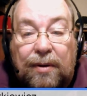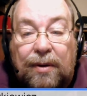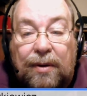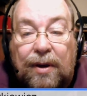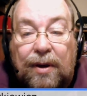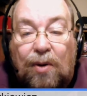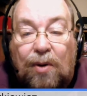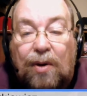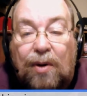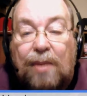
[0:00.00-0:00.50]

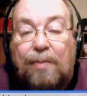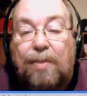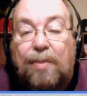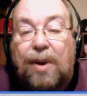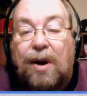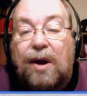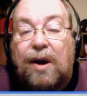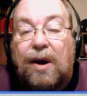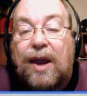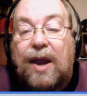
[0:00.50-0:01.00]
you're
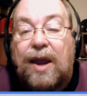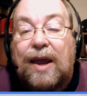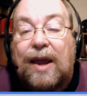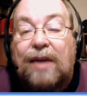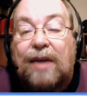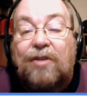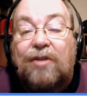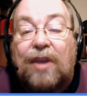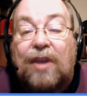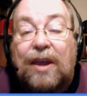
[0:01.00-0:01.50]
embarking
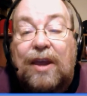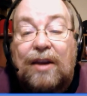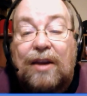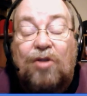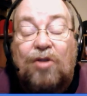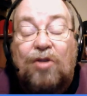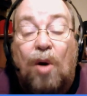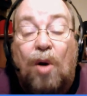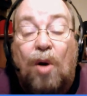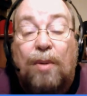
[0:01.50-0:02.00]

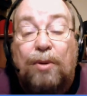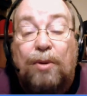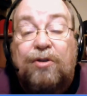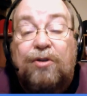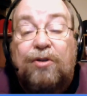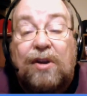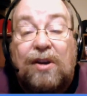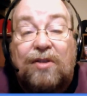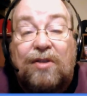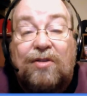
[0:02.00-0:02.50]
is
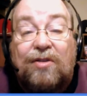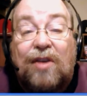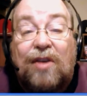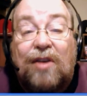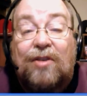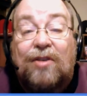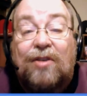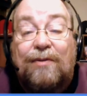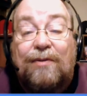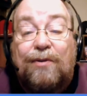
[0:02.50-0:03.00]
almost a
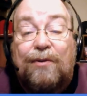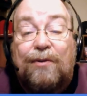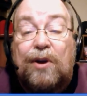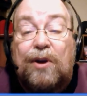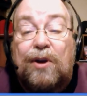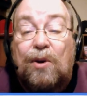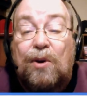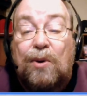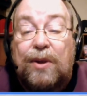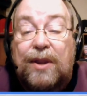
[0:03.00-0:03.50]
necessity for
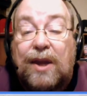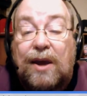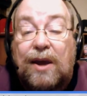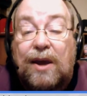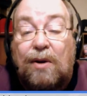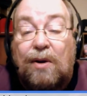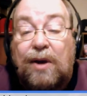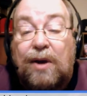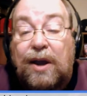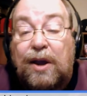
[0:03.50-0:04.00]
you in the
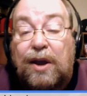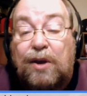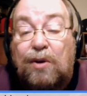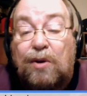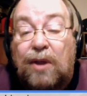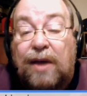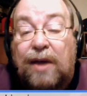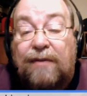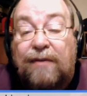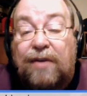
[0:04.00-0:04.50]
area
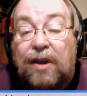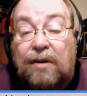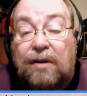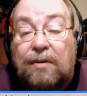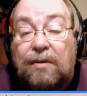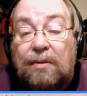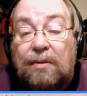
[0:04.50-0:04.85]
you live in.